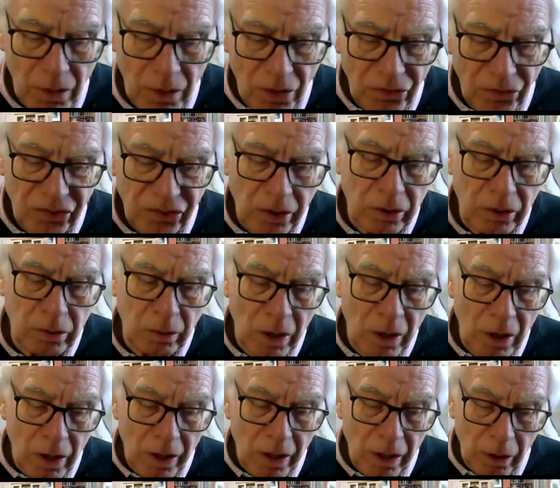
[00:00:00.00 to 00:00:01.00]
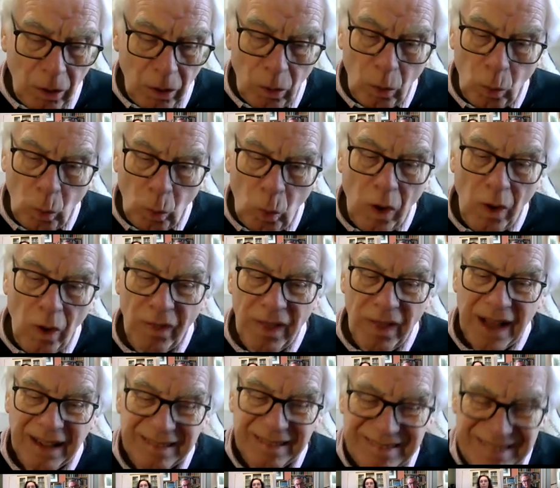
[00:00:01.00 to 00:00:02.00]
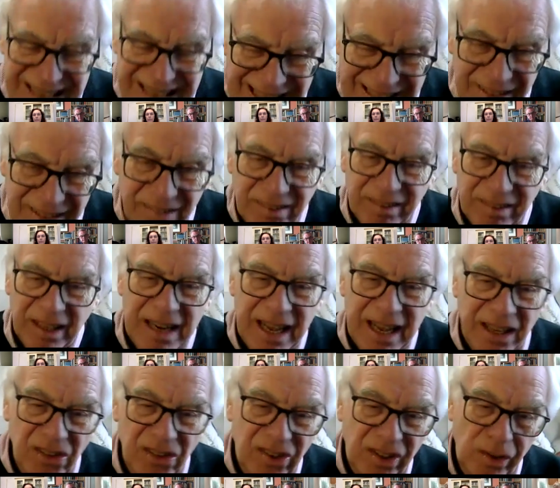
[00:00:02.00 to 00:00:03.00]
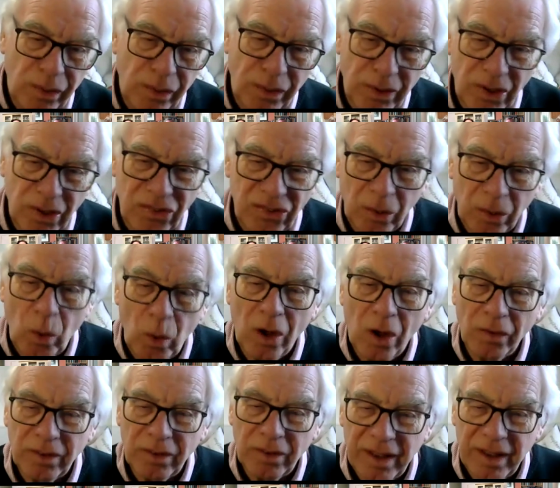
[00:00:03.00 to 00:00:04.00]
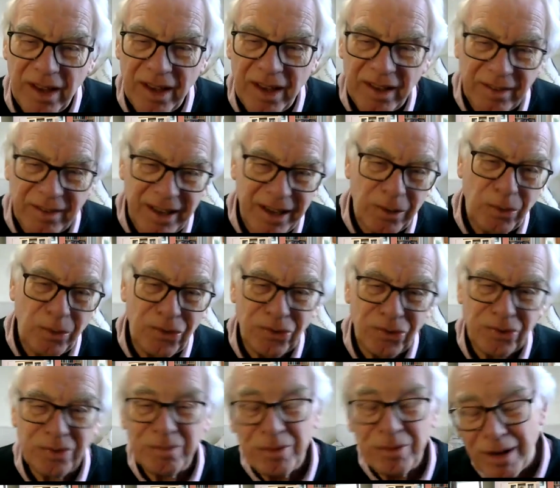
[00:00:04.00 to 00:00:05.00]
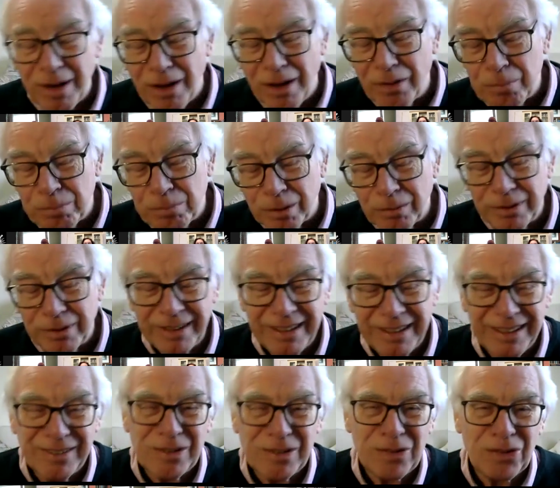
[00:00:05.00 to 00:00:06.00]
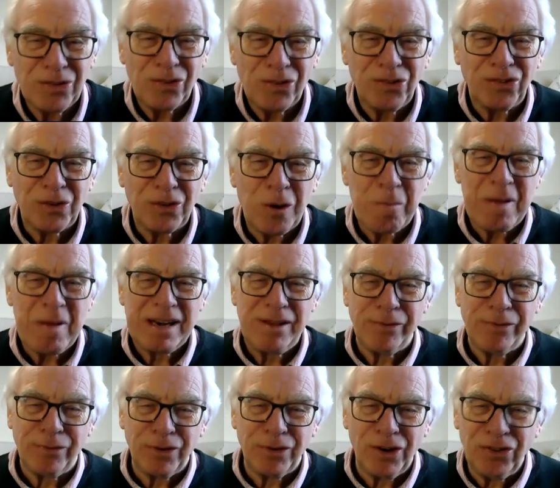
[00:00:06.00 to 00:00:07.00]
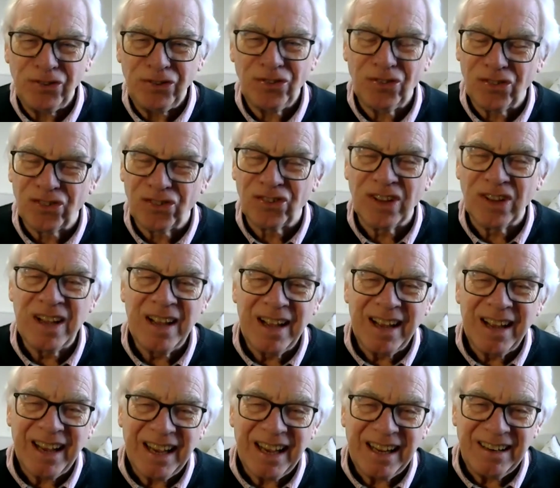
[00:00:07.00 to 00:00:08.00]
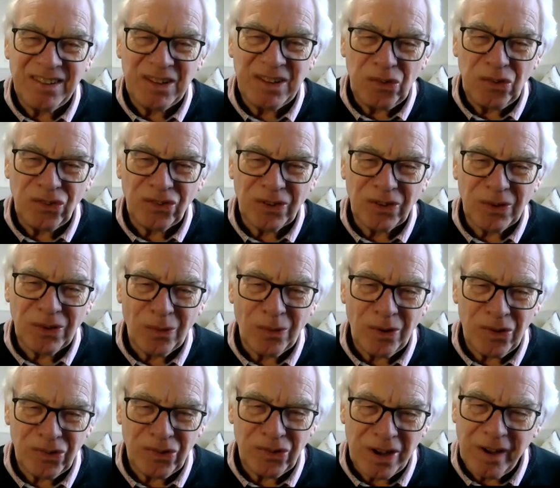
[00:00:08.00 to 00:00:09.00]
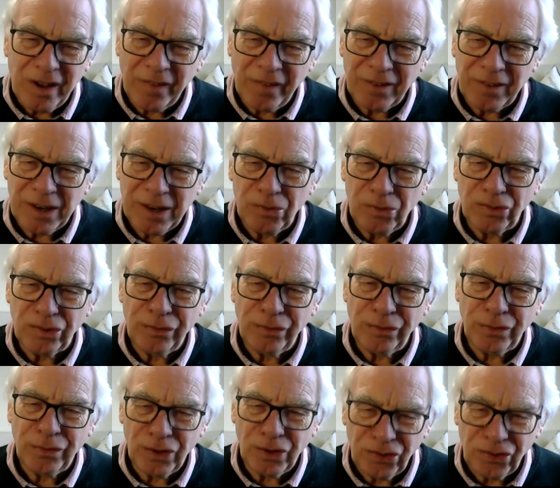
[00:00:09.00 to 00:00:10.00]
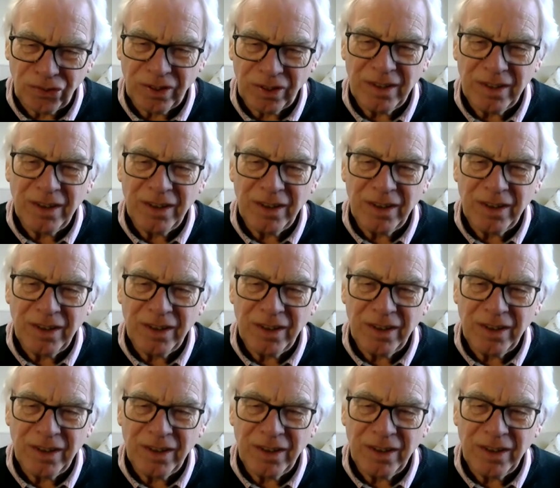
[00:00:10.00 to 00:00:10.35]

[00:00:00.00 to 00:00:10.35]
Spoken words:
So what that did in 1831, it was probably, there's so many firsts in these stories, aren't there? It was a first